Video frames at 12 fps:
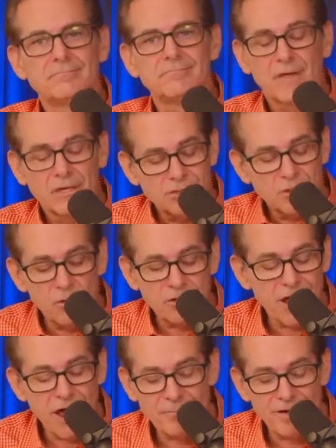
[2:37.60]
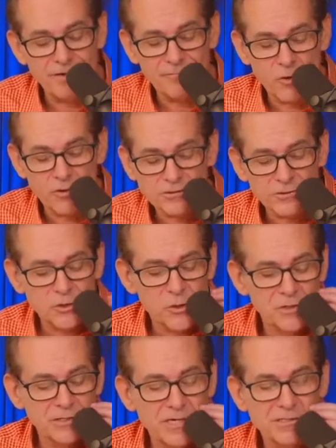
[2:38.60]
So, I mean, of course they're
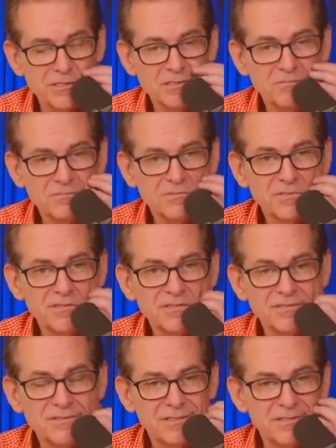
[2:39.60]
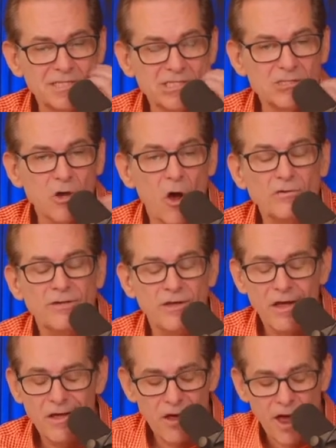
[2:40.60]
doing this. This is all.
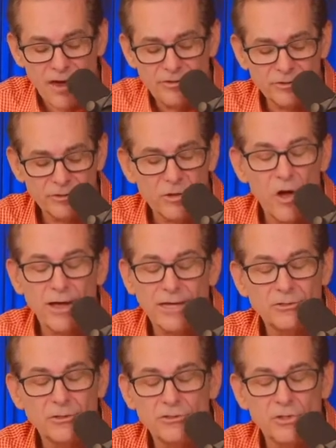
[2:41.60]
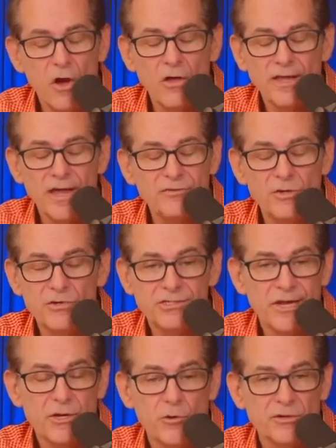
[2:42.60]
I, I told you all they have to do is
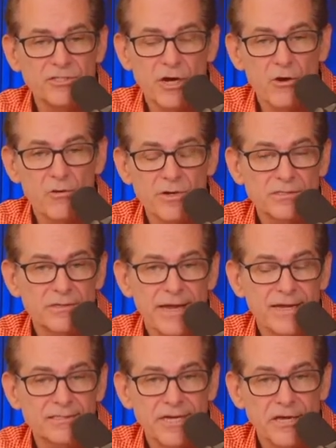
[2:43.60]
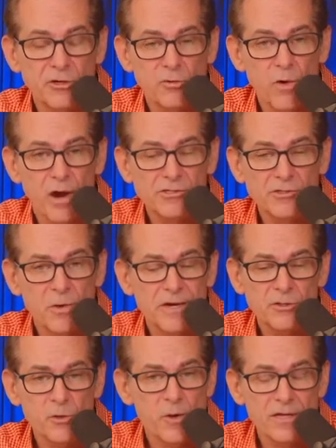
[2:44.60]
say you're a terrorist and they can take your rights away
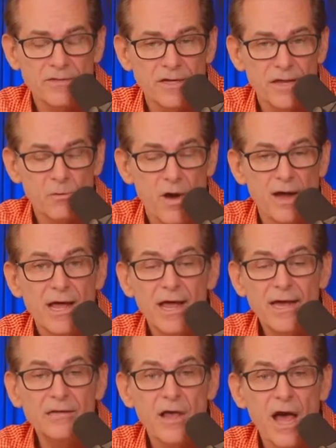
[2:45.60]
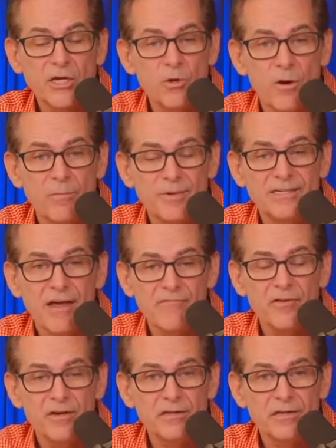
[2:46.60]
and do anything they want and lock you up
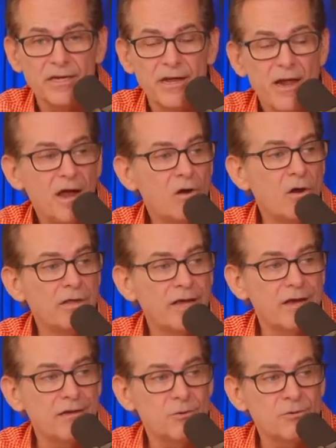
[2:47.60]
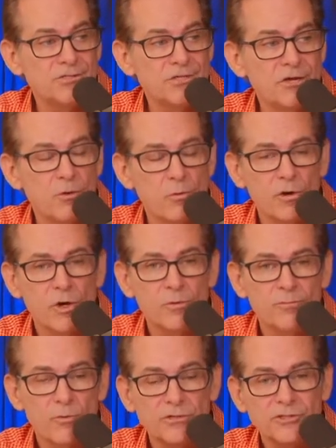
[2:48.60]
indefinitely. And all they got to do is say you're working
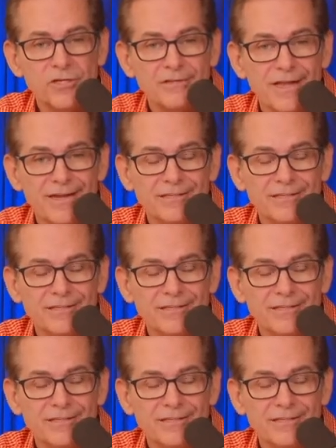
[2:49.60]
with Russia and they can